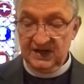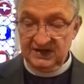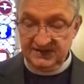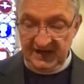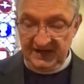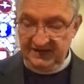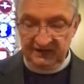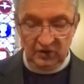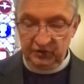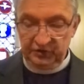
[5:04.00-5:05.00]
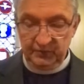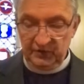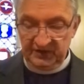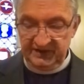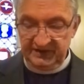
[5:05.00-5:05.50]
non-negotiable
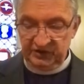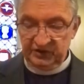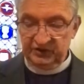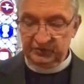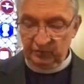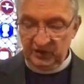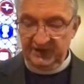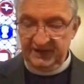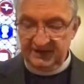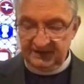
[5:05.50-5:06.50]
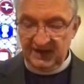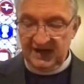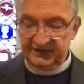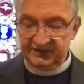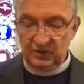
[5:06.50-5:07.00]
conditions rooted in
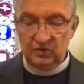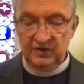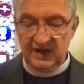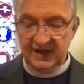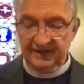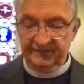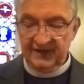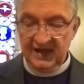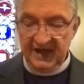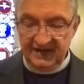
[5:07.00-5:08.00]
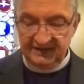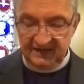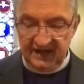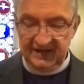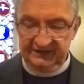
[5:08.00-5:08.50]
God's own life and
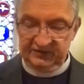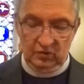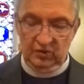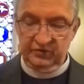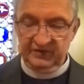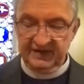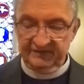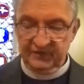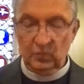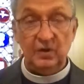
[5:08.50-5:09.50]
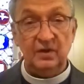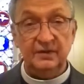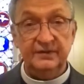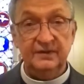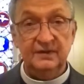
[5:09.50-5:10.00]
God's ordering of the world.
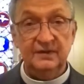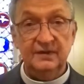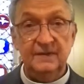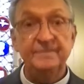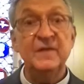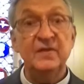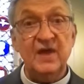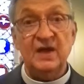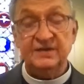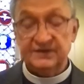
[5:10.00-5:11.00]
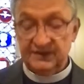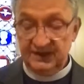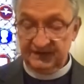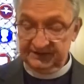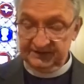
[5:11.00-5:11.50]
Thus,
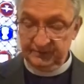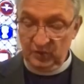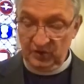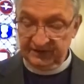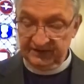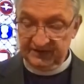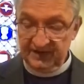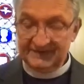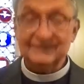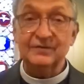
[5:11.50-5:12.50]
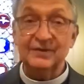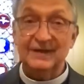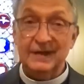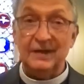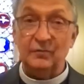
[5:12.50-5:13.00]
it is important to
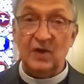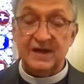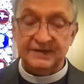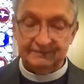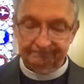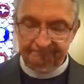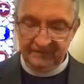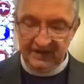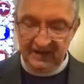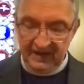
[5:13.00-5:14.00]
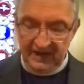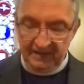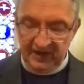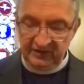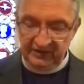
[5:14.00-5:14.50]
get it right
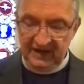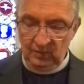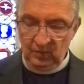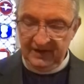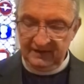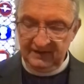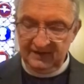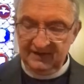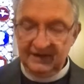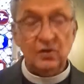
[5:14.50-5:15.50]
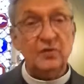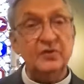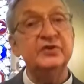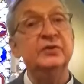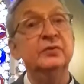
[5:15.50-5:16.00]
about Yahweh in order
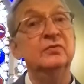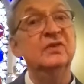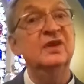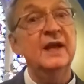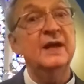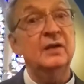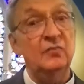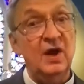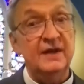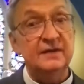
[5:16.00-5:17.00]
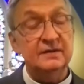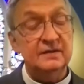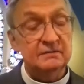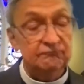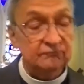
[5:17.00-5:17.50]
to get it right
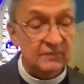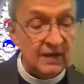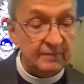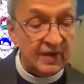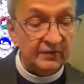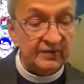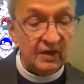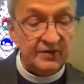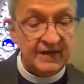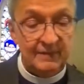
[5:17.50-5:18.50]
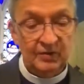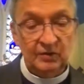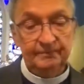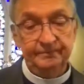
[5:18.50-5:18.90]
about our neighbor.